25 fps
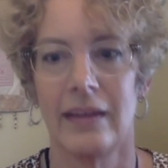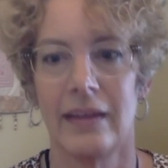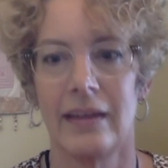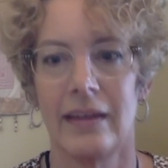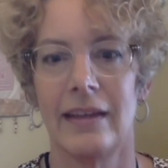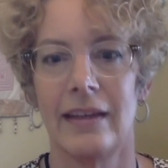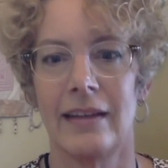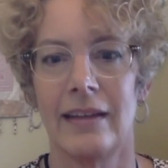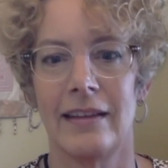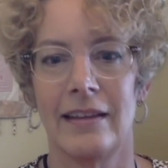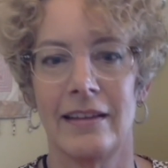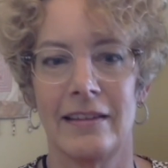
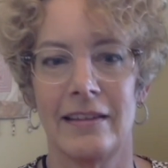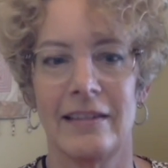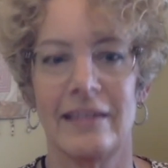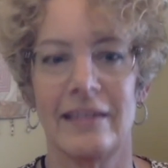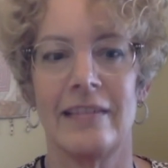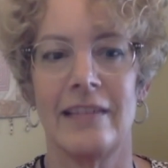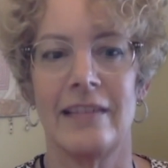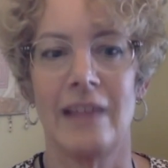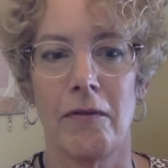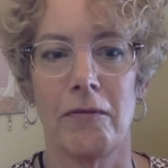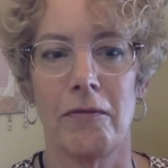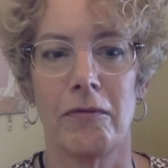This
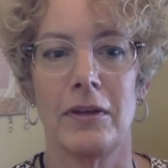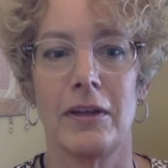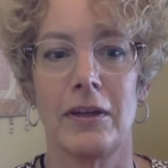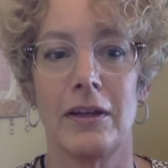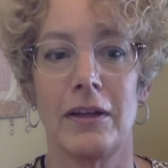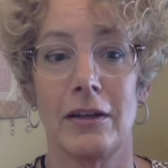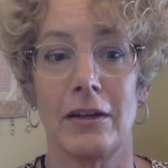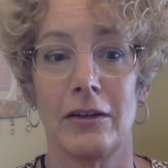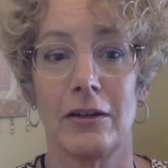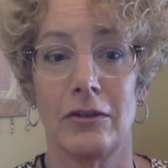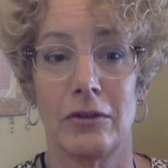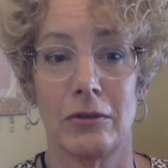is
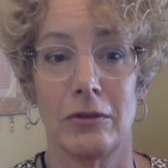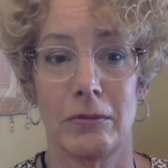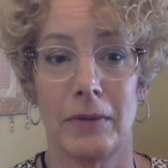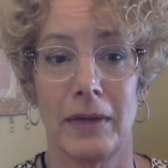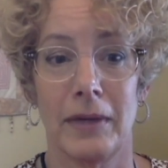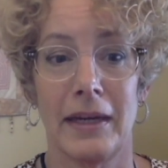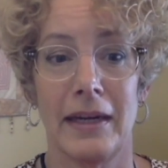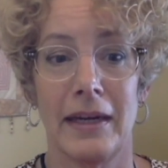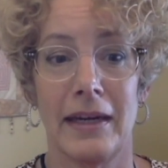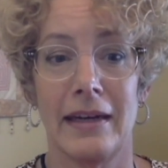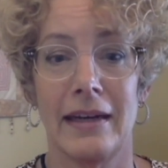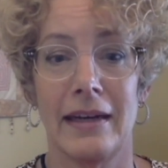definitely a
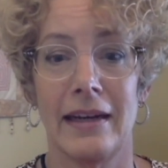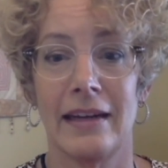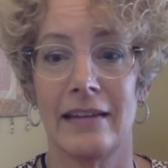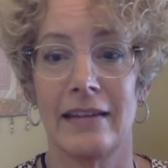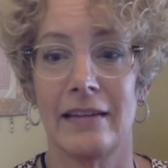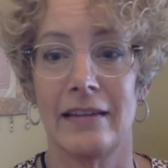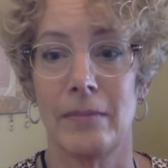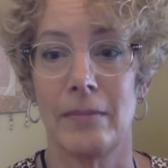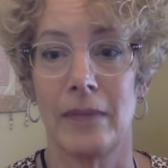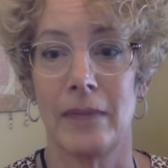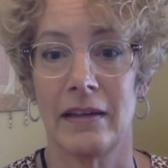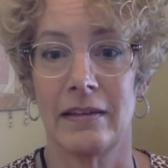terrain
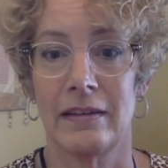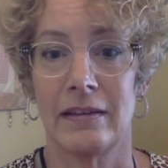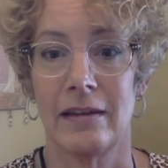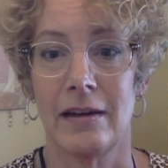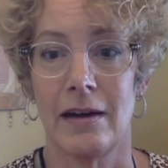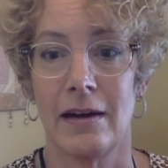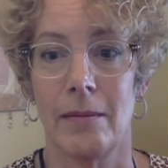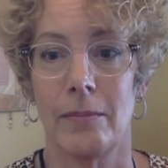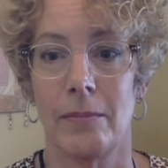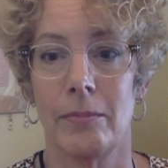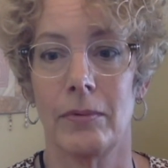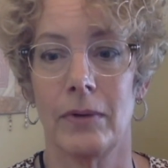that's messed
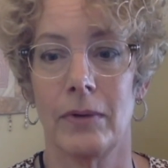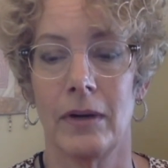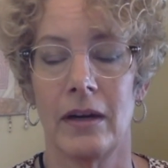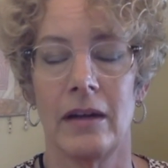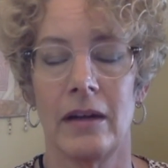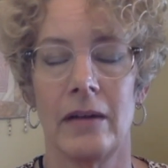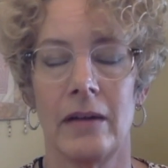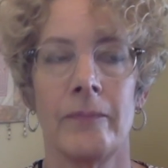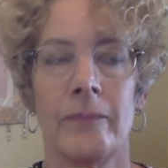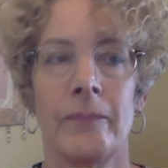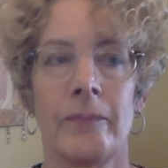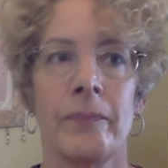up,
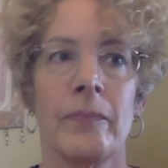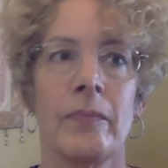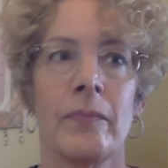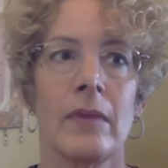right?